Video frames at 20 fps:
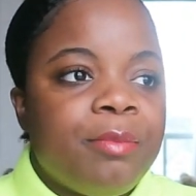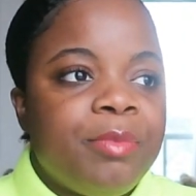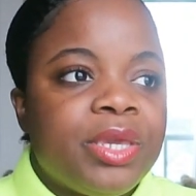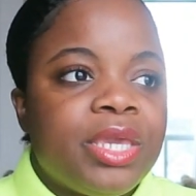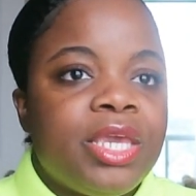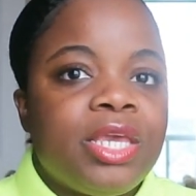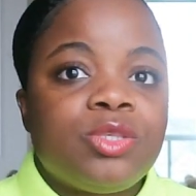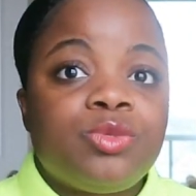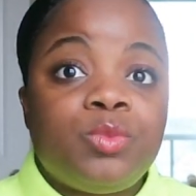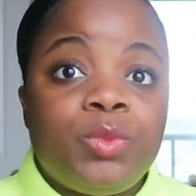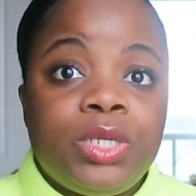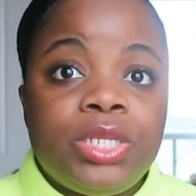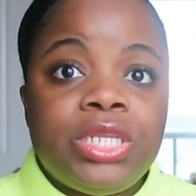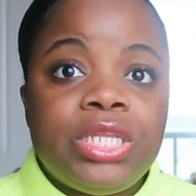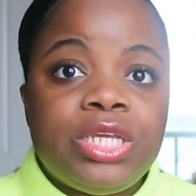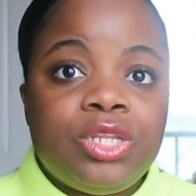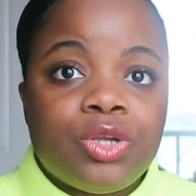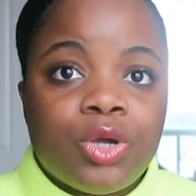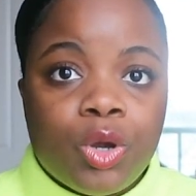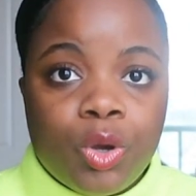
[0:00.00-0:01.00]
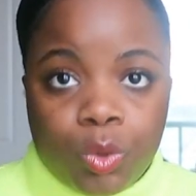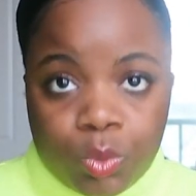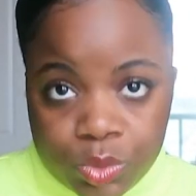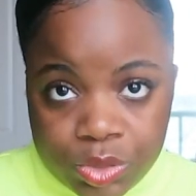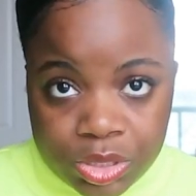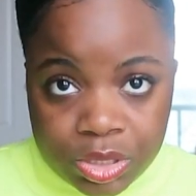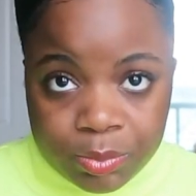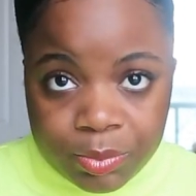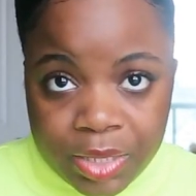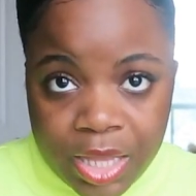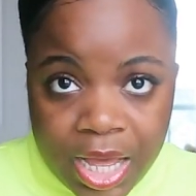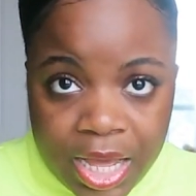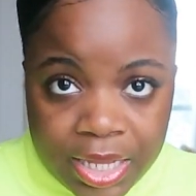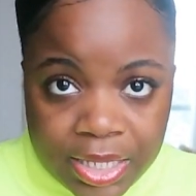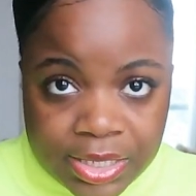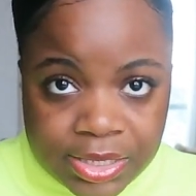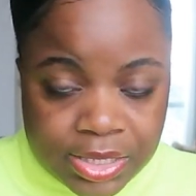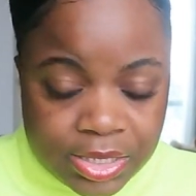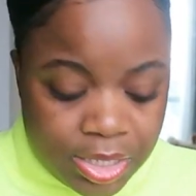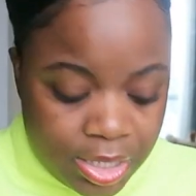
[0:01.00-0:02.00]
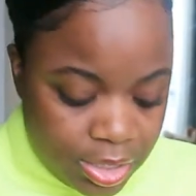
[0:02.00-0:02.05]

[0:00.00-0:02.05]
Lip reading: because we need our own supplies